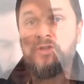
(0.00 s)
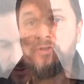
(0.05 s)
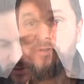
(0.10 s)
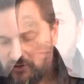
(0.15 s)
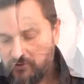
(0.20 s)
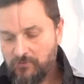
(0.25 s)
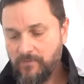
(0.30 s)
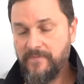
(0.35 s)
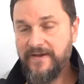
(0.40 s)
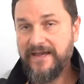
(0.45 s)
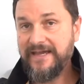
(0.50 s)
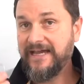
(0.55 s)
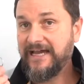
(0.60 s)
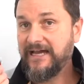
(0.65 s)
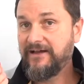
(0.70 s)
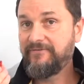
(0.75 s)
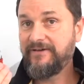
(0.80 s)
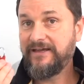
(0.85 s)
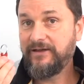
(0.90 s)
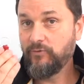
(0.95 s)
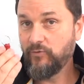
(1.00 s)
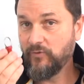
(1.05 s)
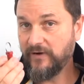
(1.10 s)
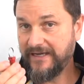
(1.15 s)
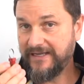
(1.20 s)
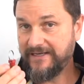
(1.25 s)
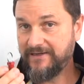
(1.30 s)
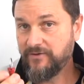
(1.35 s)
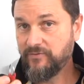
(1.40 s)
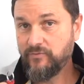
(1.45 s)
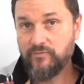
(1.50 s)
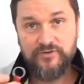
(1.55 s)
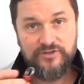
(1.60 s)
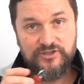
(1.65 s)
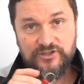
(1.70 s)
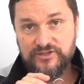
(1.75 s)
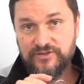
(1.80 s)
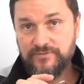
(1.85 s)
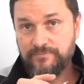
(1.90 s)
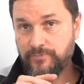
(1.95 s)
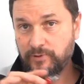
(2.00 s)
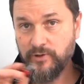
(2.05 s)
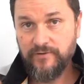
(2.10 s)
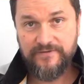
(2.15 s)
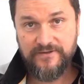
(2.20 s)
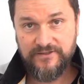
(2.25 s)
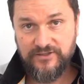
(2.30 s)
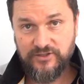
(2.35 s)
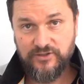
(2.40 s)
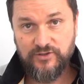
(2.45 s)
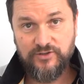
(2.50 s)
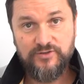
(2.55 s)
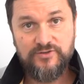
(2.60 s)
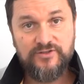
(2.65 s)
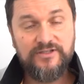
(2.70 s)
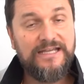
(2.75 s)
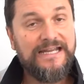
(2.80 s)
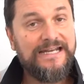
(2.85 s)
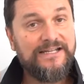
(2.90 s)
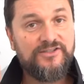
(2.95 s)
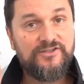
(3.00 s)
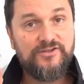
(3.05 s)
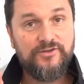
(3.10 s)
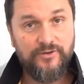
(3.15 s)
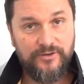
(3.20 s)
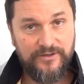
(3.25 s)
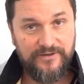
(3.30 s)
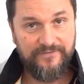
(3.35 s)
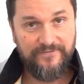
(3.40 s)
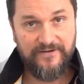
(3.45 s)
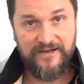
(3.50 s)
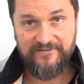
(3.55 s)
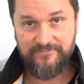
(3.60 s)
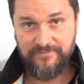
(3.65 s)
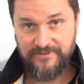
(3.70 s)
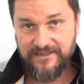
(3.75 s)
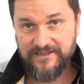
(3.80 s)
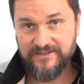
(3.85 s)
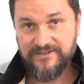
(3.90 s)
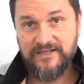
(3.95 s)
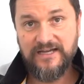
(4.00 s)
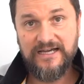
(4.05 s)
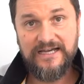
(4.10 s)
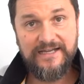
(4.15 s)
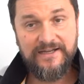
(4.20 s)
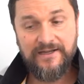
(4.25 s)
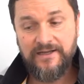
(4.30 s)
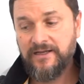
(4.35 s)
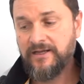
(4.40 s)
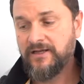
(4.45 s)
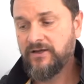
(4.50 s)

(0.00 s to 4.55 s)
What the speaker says: You may have a red, which is perfect to use and is 35 psi,